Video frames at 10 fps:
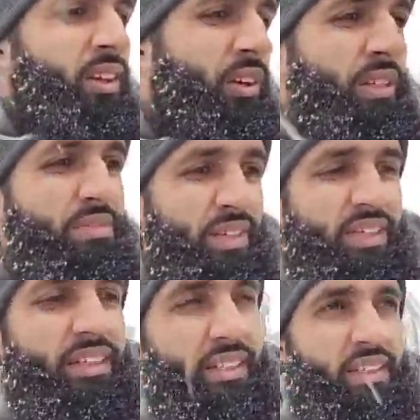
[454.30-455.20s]

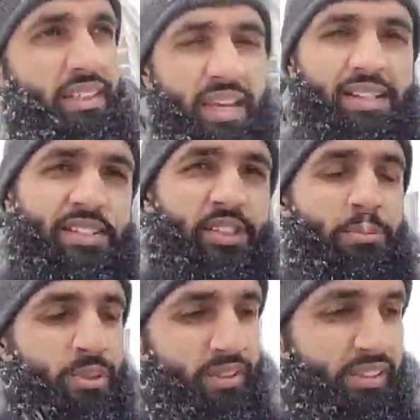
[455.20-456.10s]
living in gated
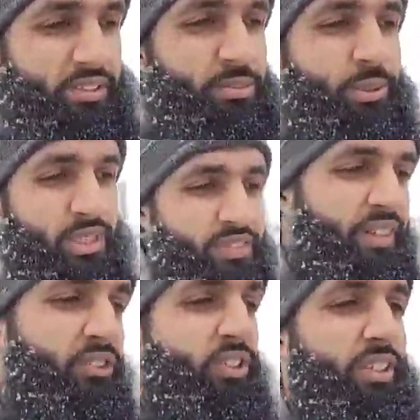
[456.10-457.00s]
communities, which I find
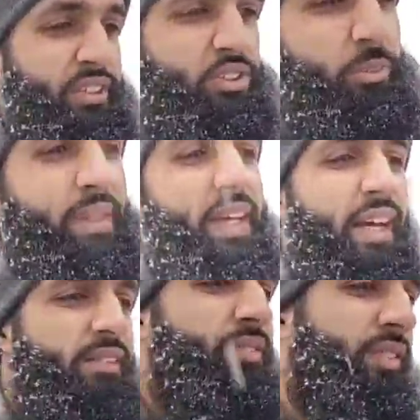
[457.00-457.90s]
interesting, because normally they
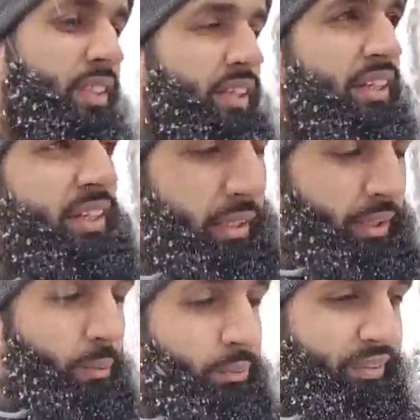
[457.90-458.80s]
have,
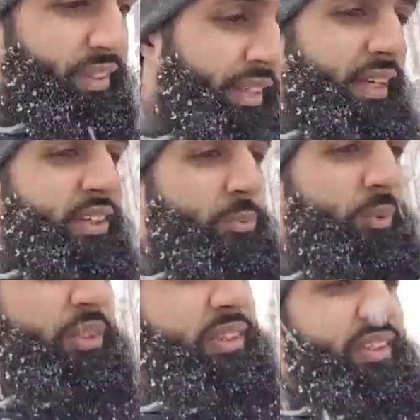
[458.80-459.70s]
within the gated
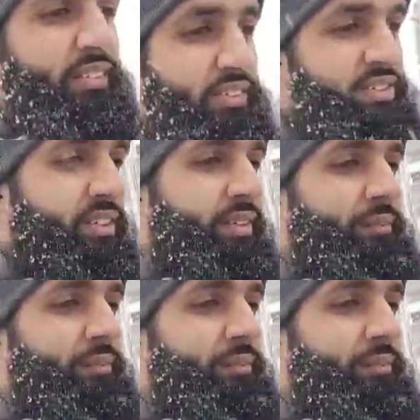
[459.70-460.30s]
community, there is